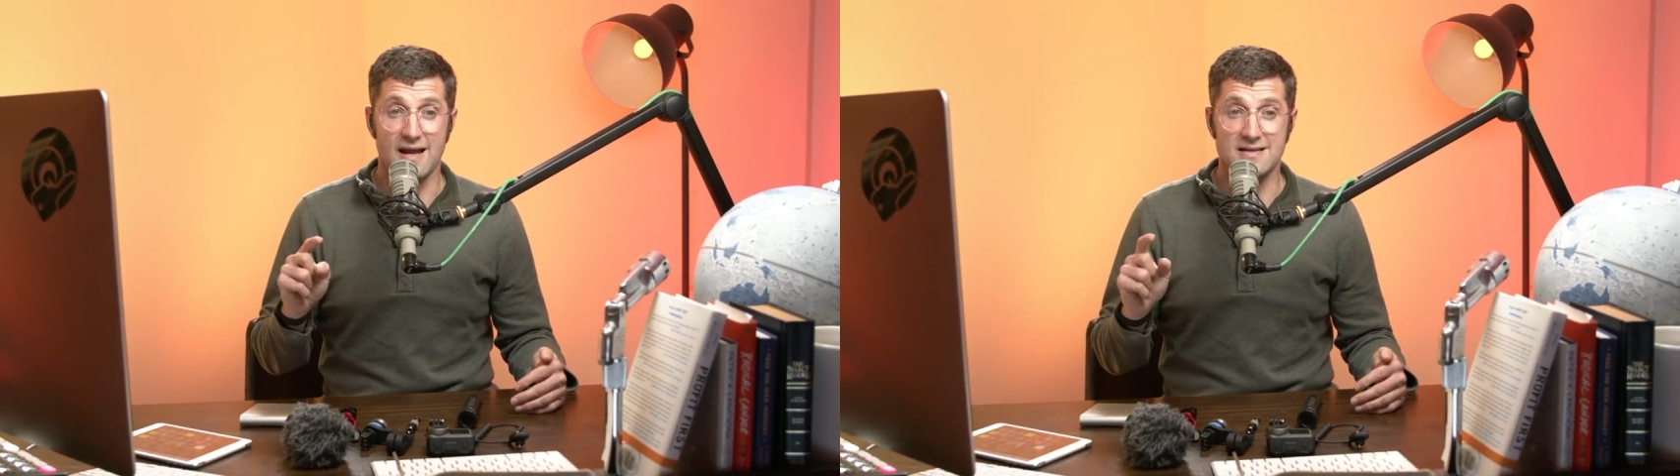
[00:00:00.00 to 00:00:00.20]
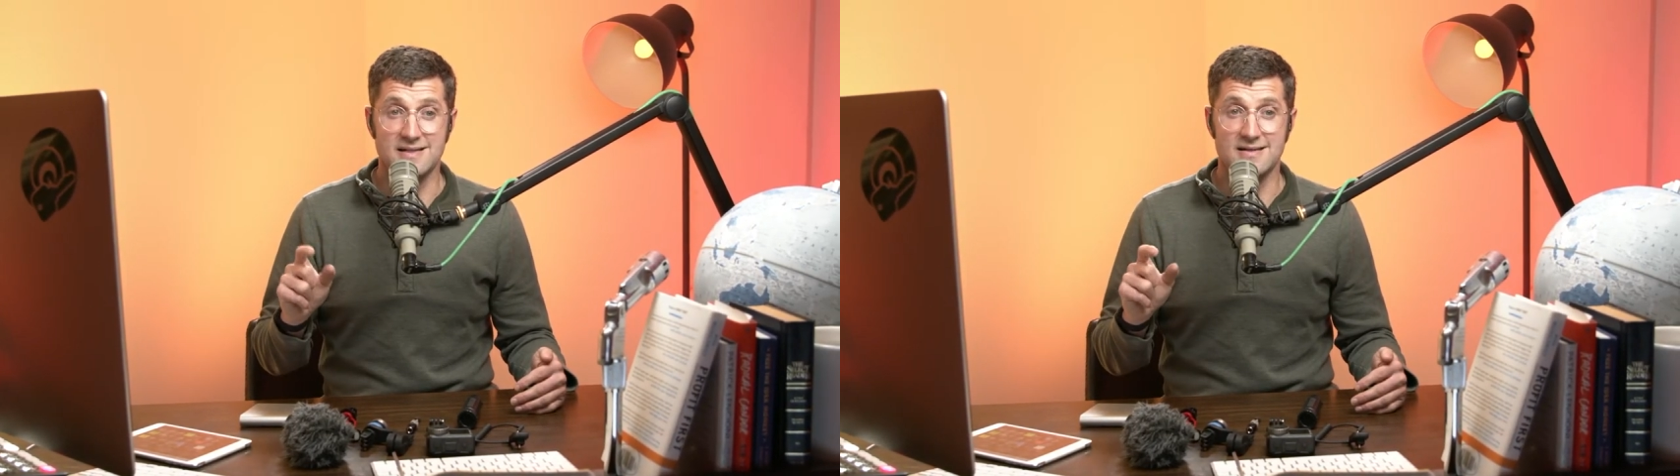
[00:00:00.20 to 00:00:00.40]

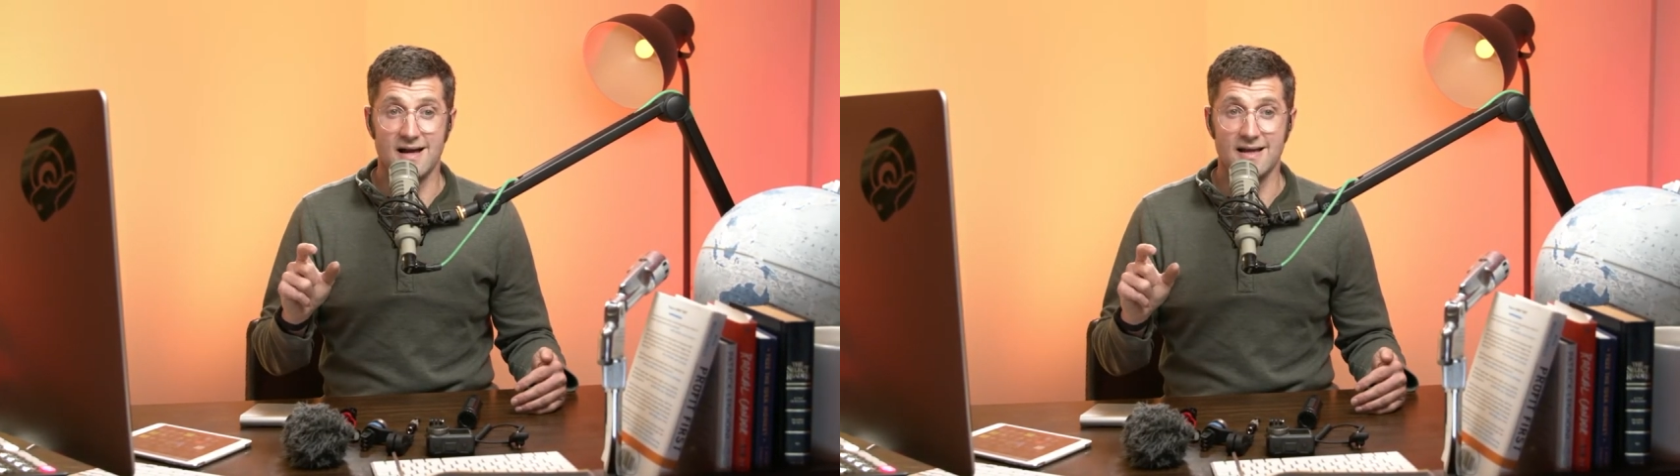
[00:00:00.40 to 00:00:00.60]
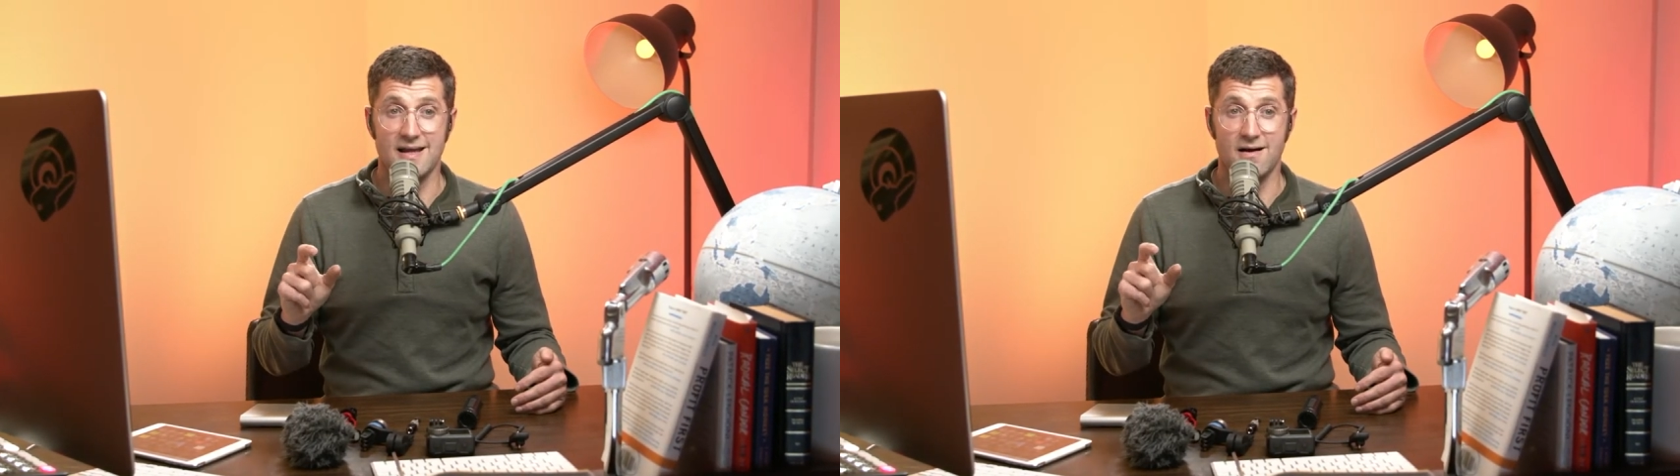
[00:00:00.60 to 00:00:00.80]
I did
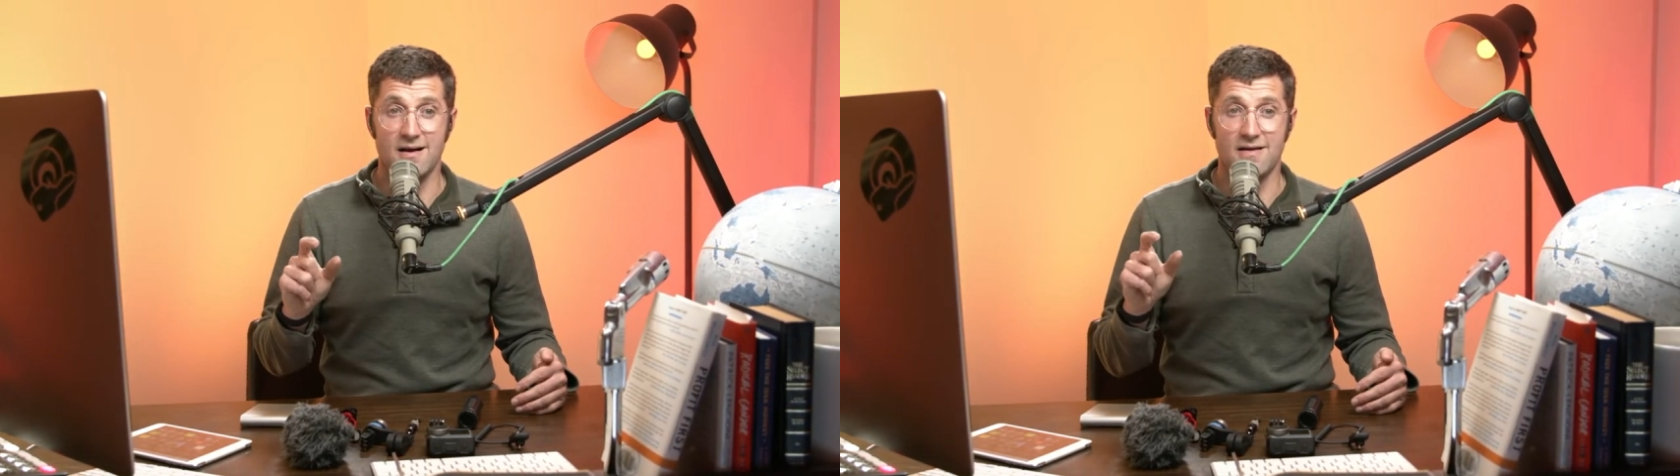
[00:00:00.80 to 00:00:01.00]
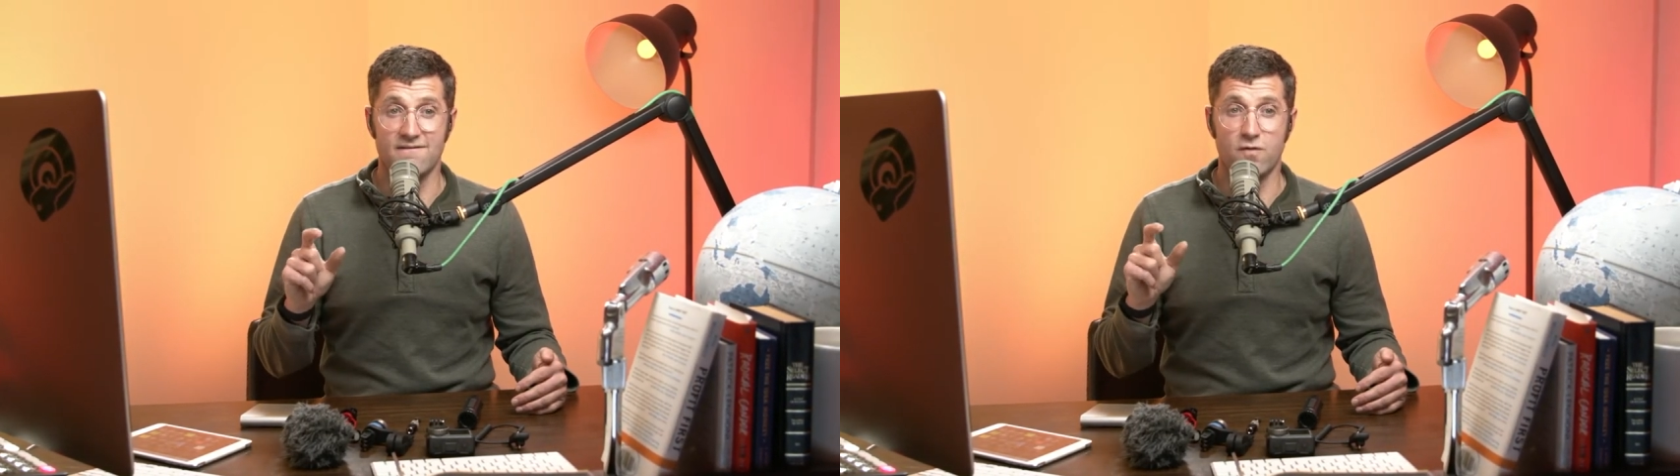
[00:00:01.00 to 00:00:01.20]
not
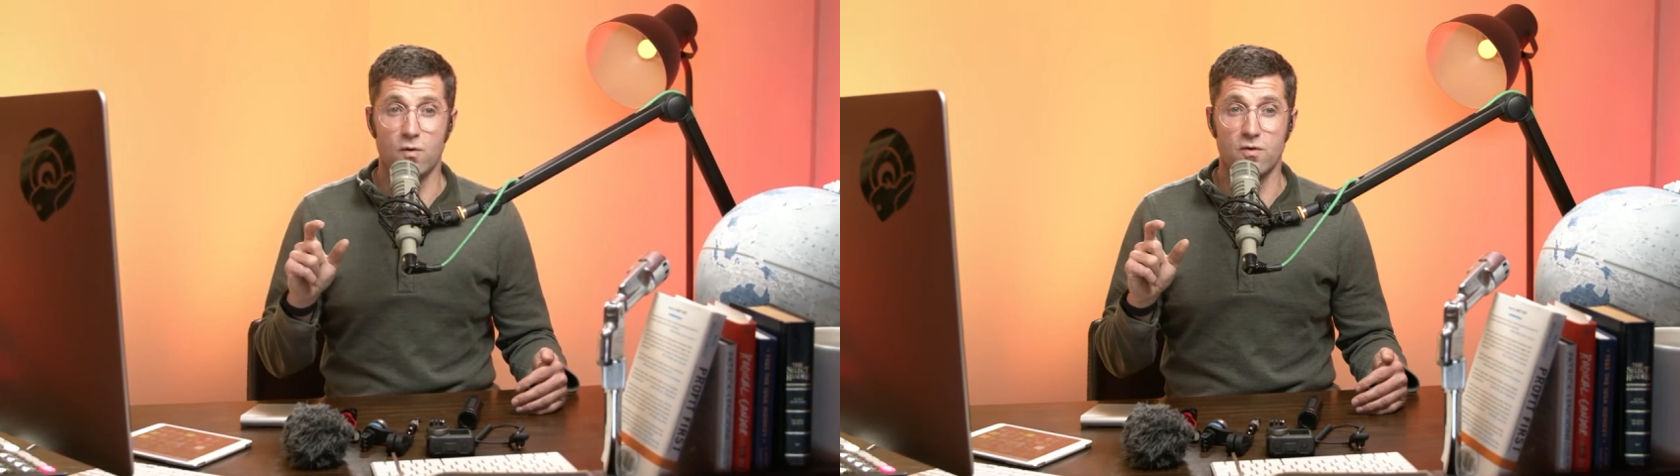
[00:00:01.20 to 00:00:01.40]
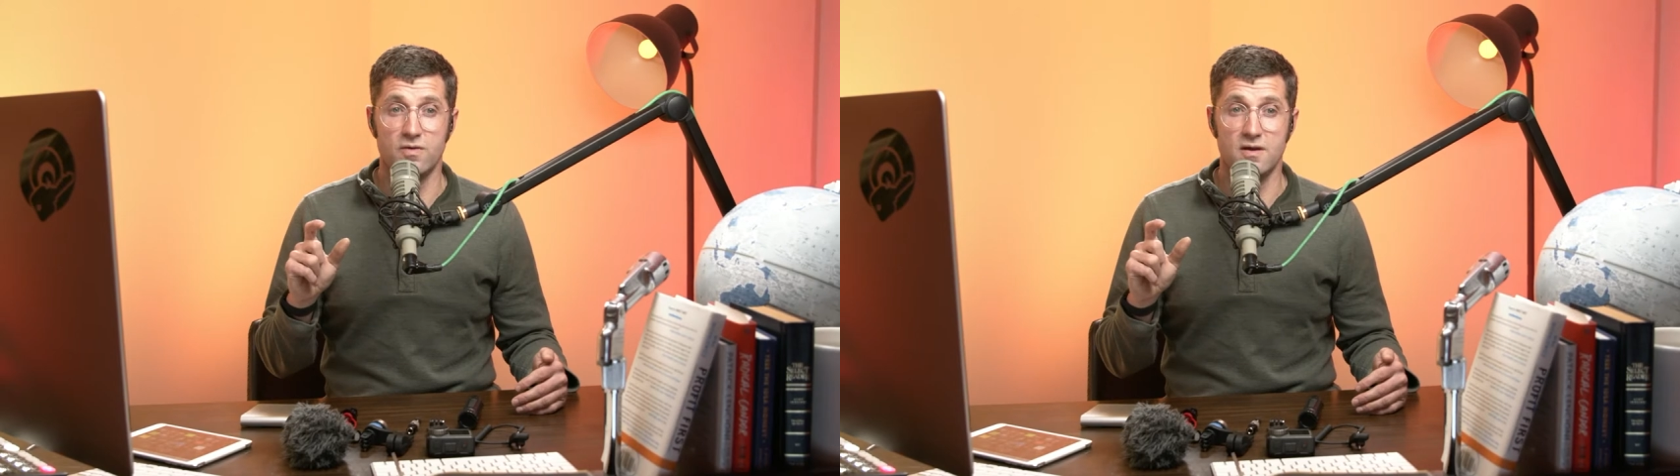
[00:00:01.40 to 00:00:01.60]
carry it
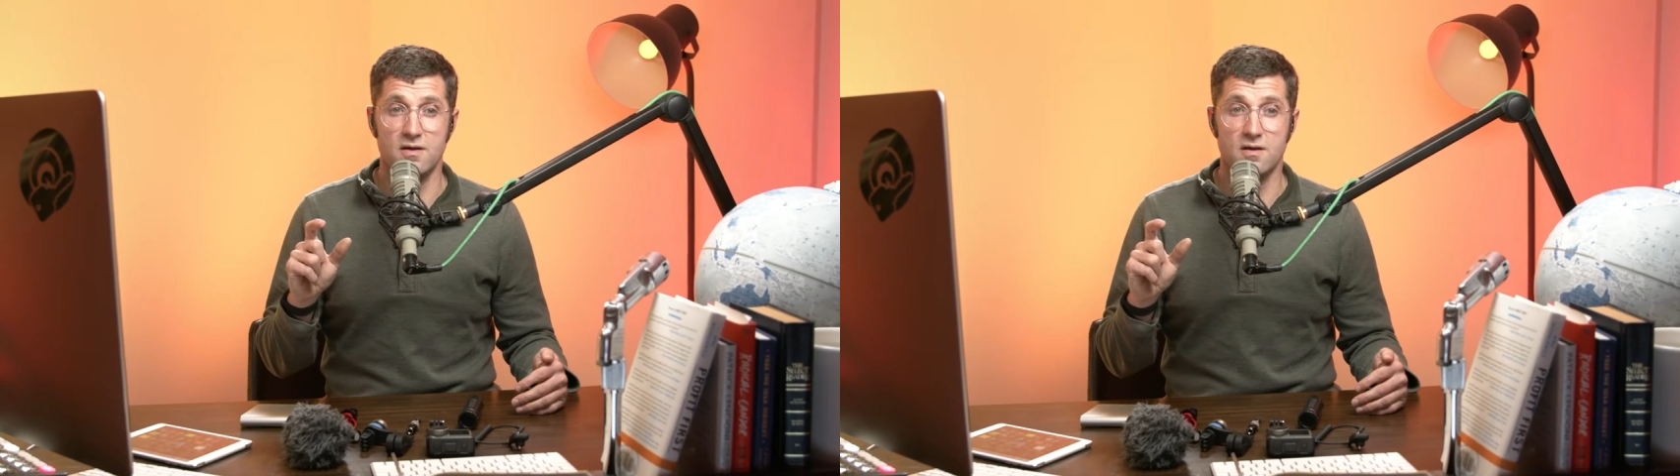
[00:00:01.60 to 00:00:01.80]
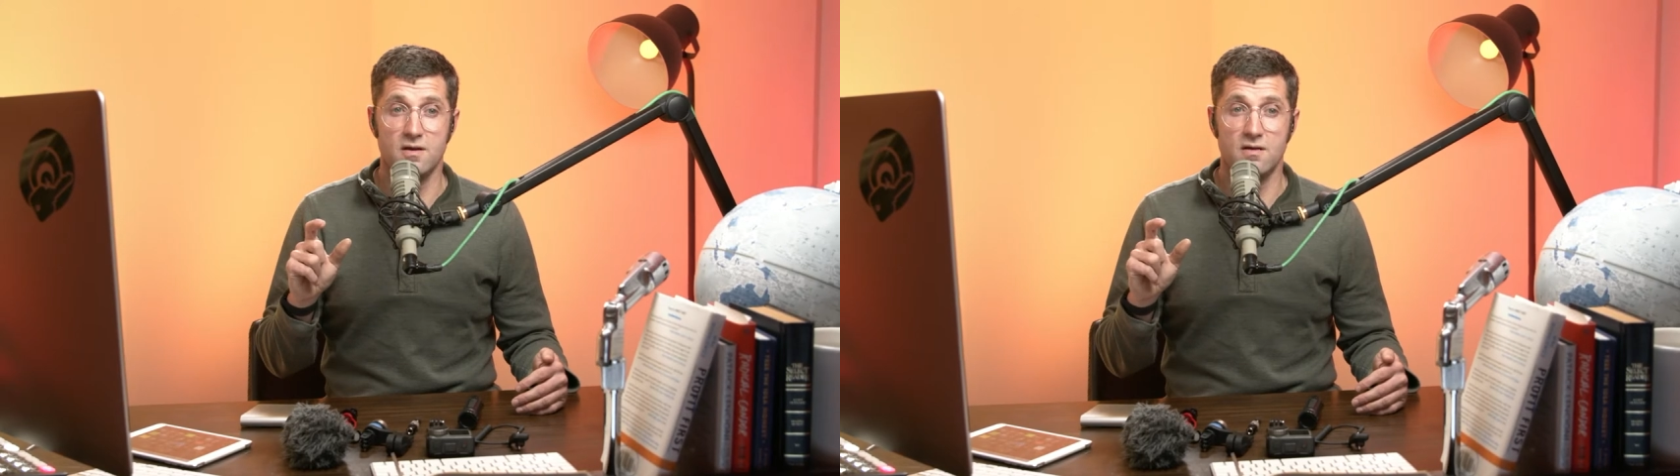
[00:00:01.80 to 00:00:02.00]
for
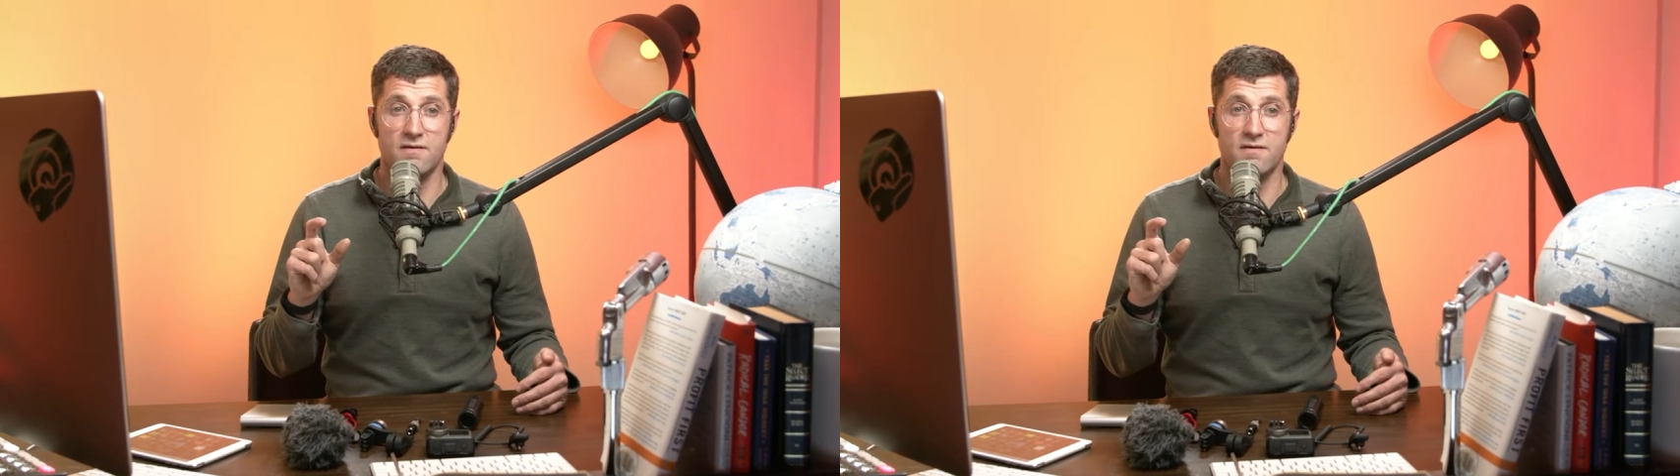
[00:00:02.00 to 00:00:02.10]
the